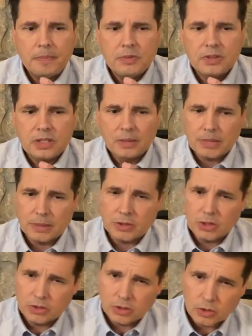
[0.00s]
Sometimes
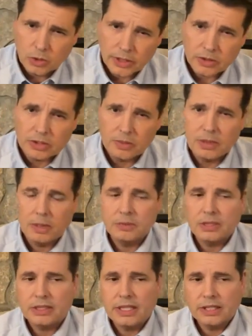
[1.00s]
it goes a little quicker,
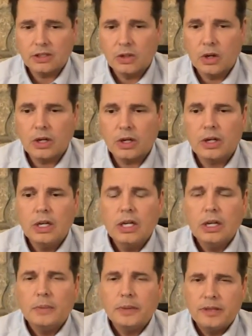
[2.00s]
sometimes it takes longer,
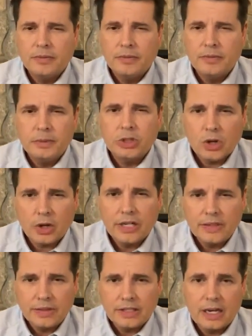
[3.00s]
but the
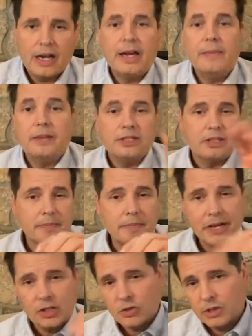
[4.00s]
majority of the time is the
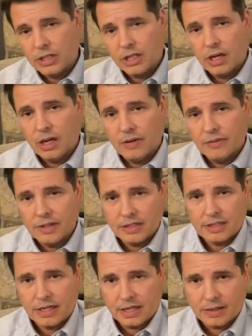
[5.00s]
measuring of the
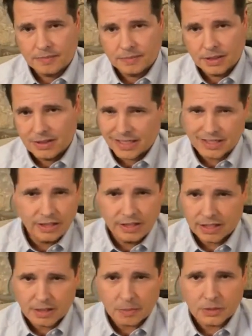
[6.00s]
skin. It's actually
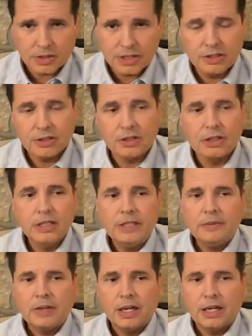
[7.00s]
not the procedure.
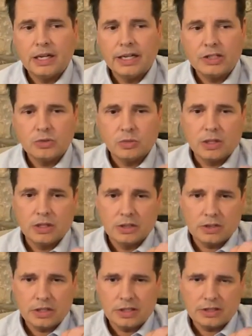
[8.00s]
It's one of
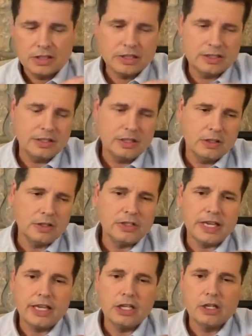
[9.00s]
those, the
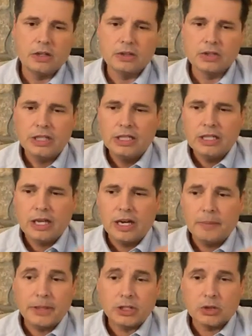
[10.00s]
saying goes,
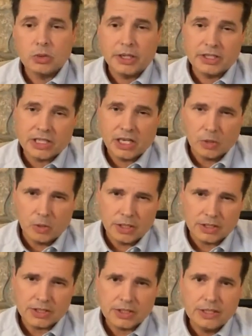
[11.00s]
measure twice, cut
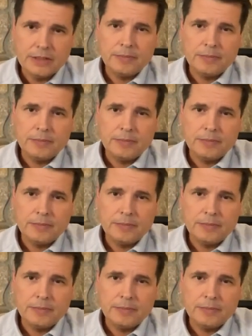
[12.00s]
once.